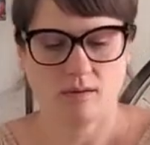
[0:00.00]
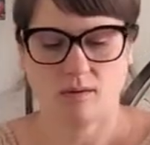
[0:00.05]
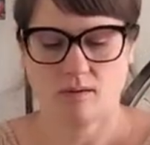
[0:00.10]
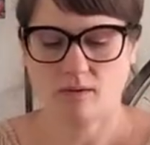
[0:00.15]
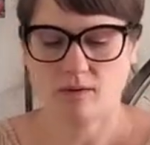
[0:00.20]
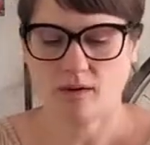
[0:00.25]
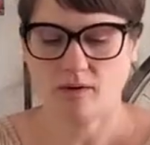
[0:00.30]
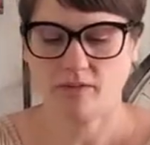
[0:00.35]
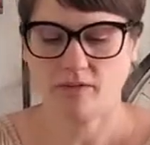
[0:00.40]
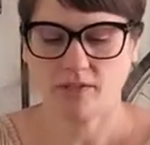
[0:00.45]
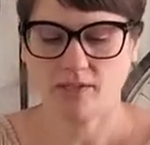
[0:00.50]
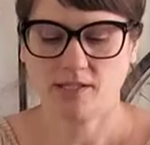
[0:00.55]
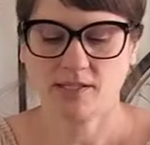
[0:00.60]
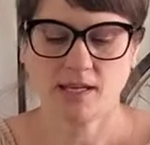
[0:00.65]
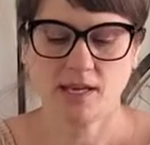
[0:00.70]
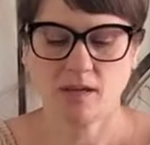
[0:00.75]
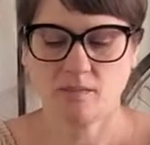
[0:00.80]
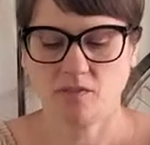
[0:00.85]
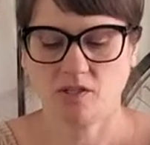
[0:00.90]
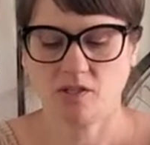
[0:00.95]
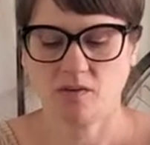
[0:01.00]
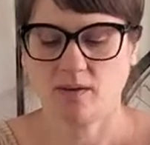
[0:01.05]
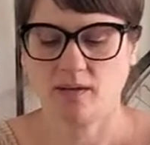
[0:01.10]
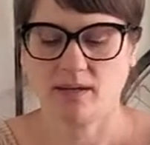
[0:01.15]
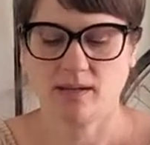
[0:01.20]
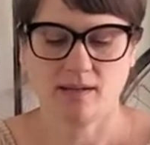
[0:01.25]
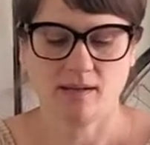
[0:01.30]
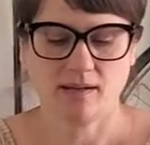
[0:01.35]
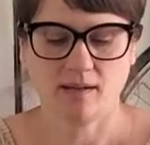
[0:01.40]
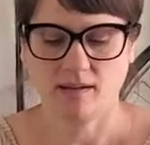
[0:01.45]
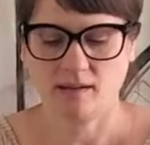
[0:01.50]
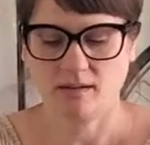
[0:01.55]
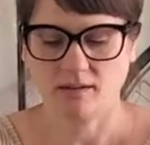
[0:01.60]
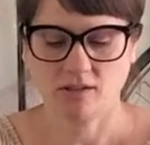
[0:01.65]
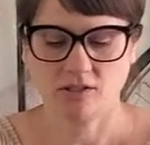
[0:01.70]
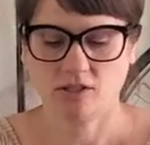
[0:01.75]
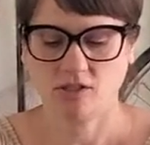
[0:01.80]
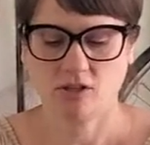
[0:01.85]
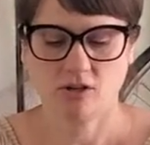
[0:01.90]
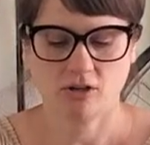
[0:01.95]
Or if you just keep doing it, it'll
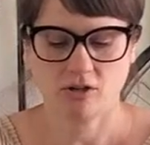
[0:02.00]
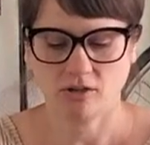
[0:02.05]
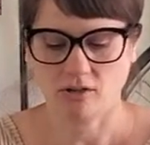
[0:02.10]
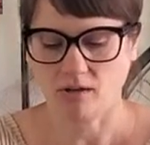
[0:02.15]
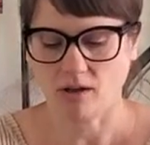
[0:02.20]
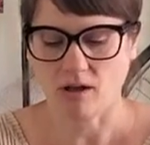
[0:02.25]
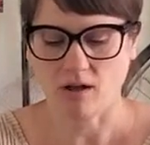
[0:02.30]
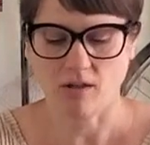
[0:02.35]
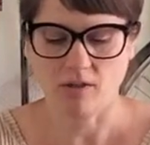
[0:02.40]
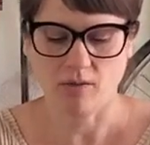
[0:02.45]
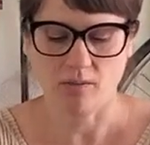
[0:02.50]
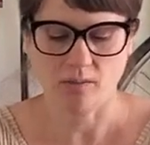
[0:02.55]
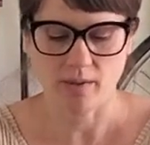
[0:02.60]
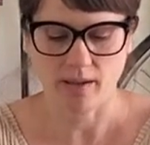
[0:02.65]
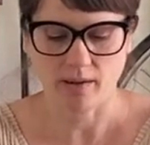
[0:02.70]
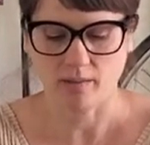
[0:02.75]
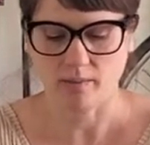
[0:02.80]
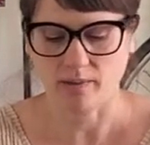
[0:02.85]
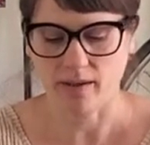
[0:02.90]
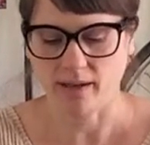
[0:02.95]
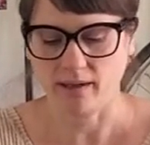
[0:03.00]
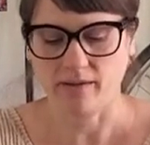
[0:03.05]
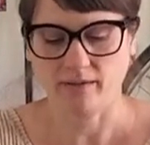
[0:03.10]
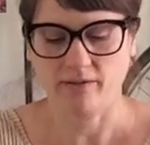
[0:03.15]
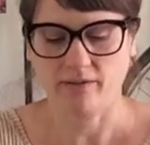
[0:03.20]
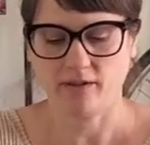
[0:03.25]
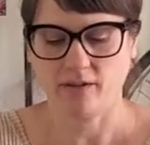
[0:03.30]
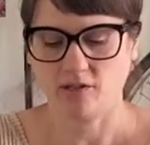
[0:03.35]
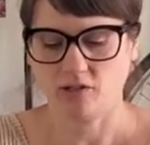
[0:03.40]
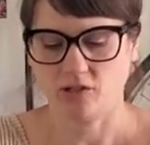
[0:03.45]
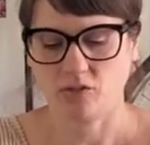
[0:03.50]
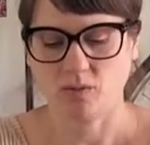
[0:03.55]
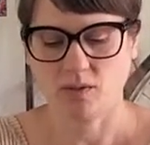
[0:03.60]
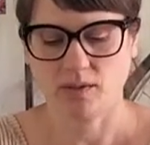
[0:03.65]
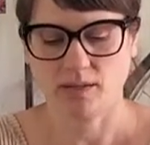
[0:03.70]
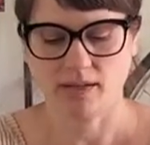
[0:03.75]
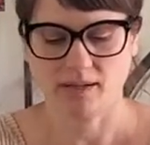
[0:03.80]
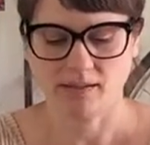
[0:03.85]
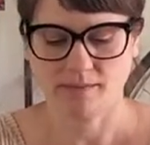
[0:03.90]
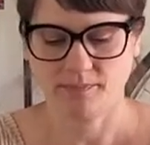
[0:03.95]
turn all the way red
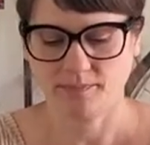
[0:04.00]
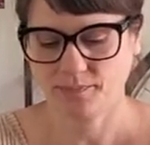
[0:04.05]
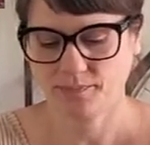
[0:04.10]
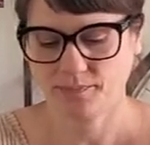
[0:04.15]
eventually.